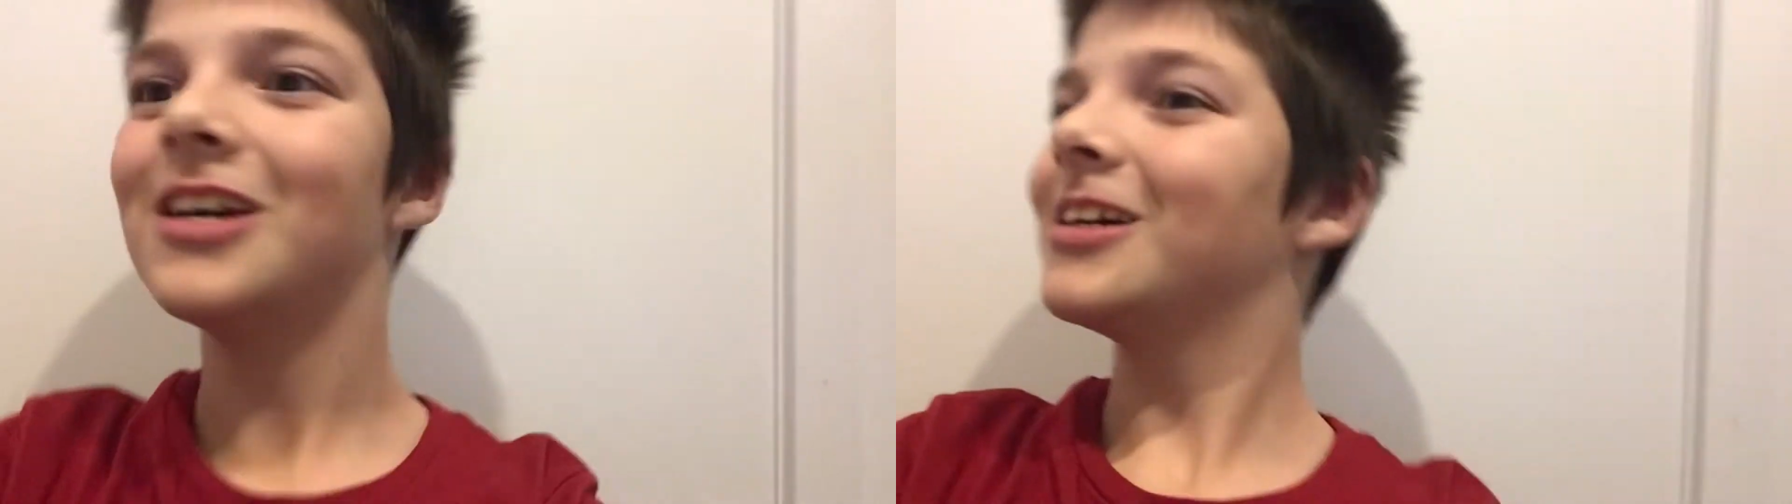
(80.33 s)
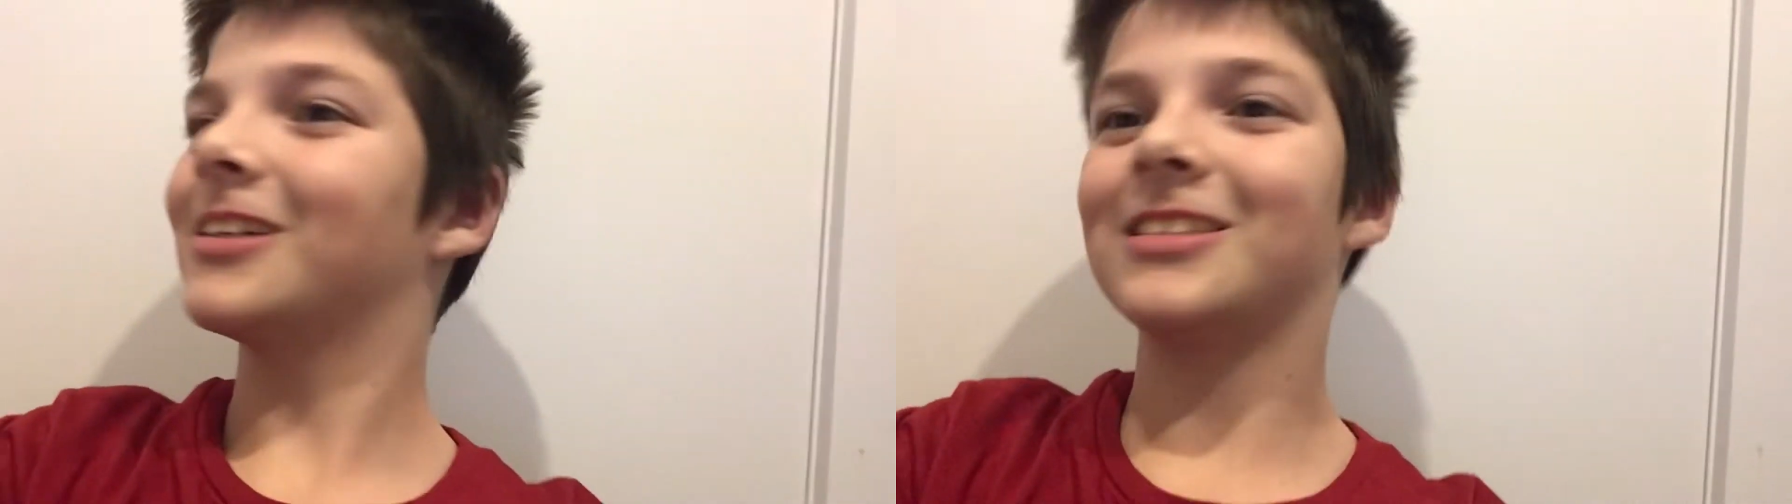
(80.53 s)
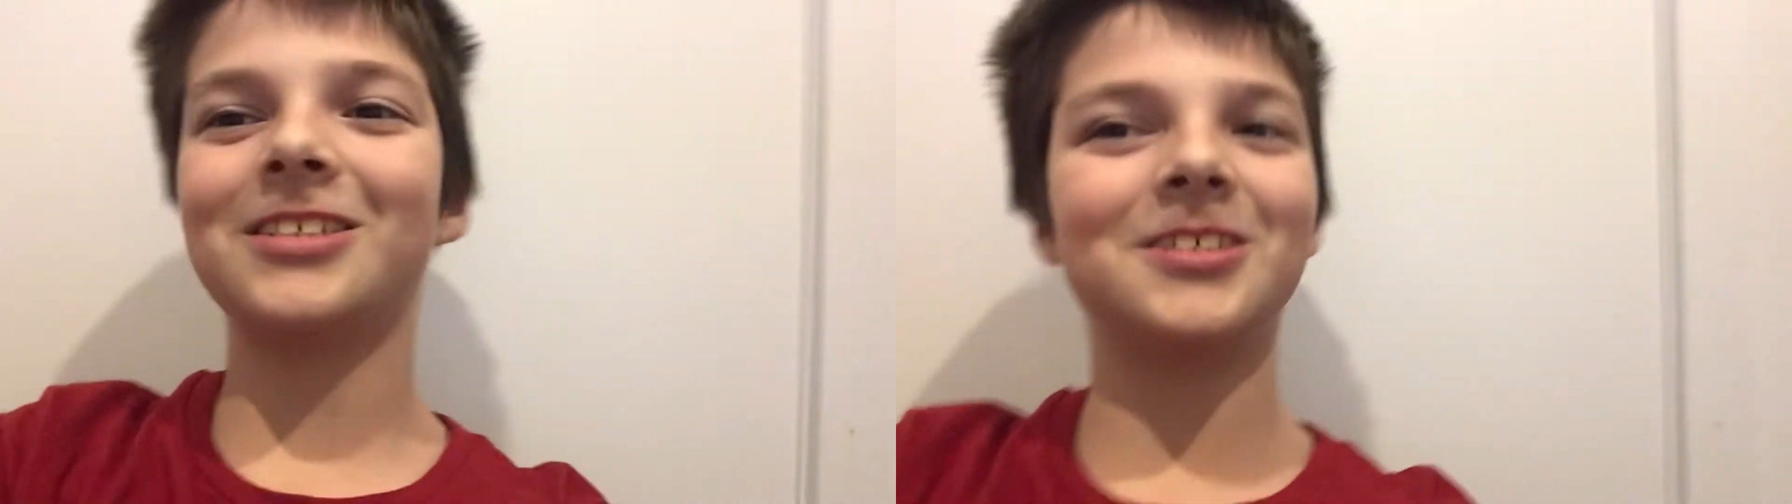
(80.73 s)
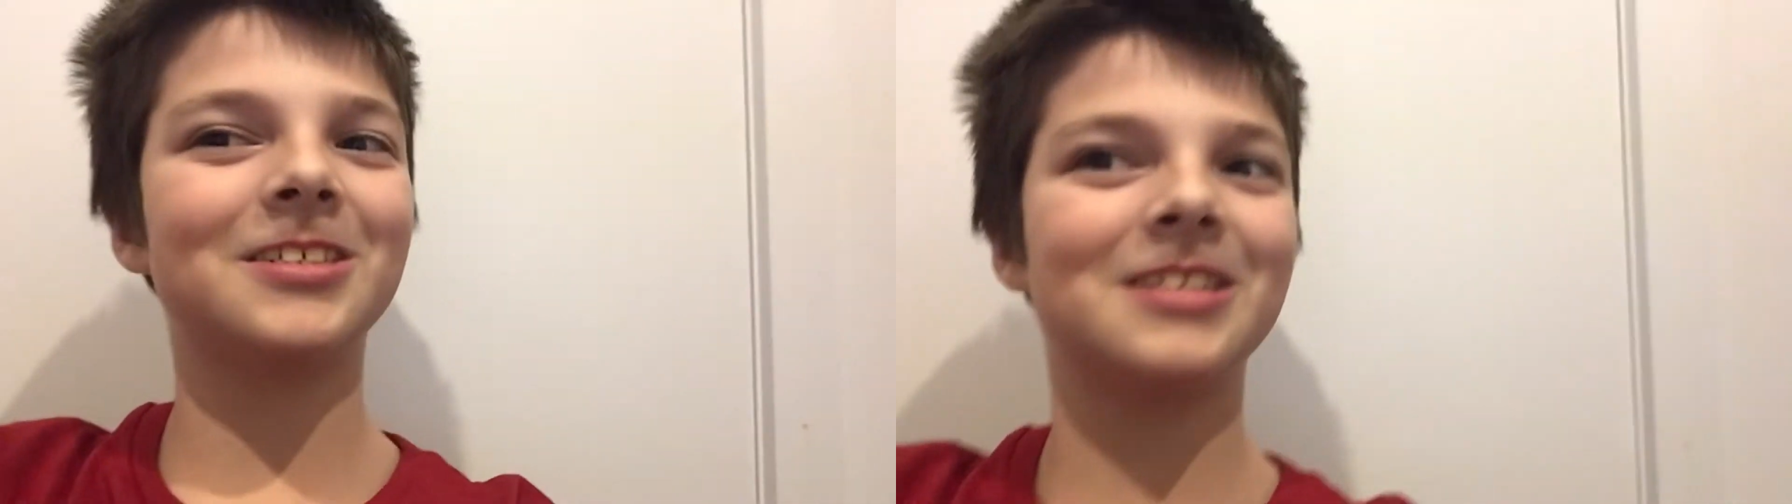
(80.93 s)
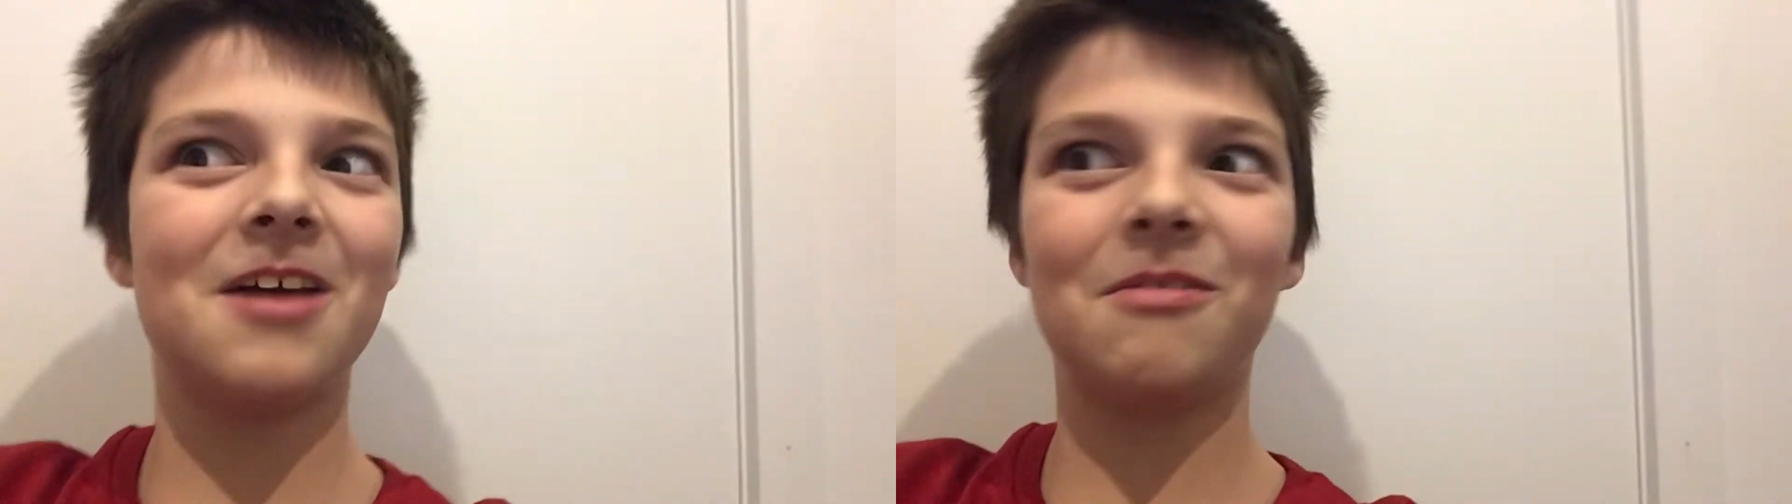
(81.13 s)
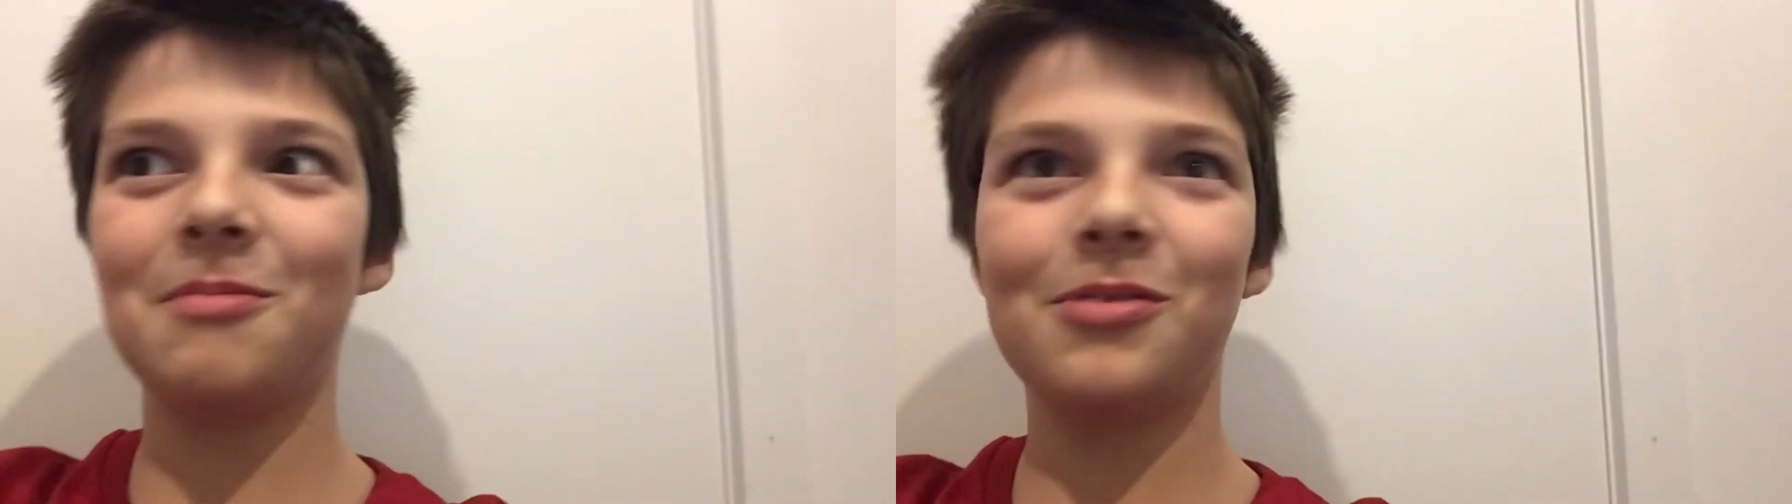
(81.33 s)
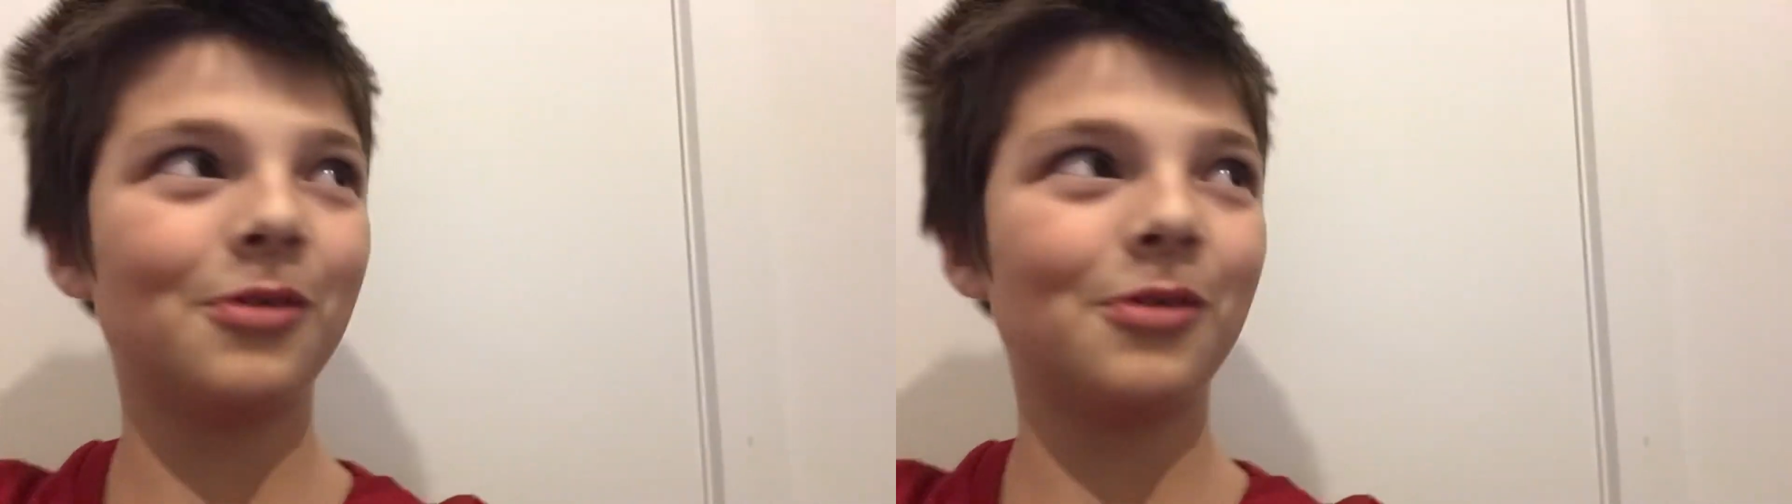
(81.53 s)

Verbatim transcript: because she has never been